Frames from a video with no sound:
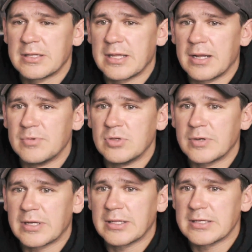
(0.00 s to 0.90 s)
that I'm
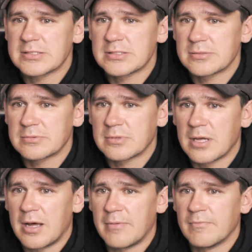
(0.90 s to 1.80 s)
doing this
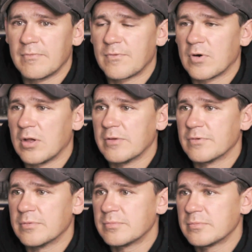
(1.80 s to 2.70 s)
for all of
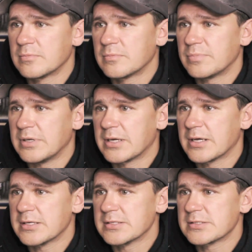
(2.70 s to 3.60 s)
them,
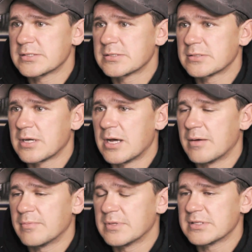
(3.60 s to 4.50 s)
because
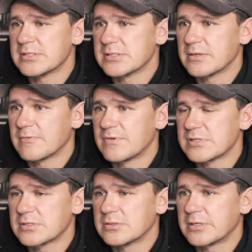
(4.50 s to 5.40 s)
this is a
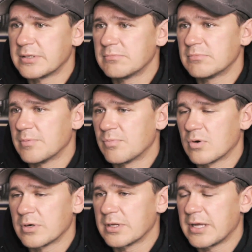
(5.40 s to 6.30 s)
physical,
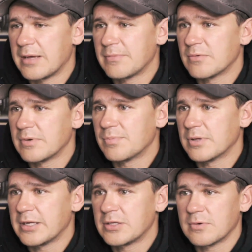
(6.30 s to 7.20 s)
important game that we
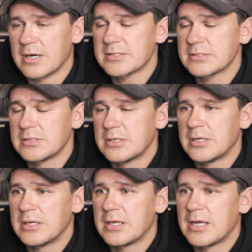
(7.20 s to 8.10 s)
play to us.
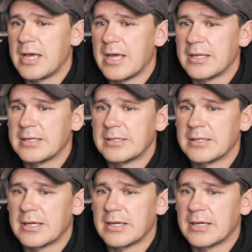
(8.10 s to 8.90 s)
And,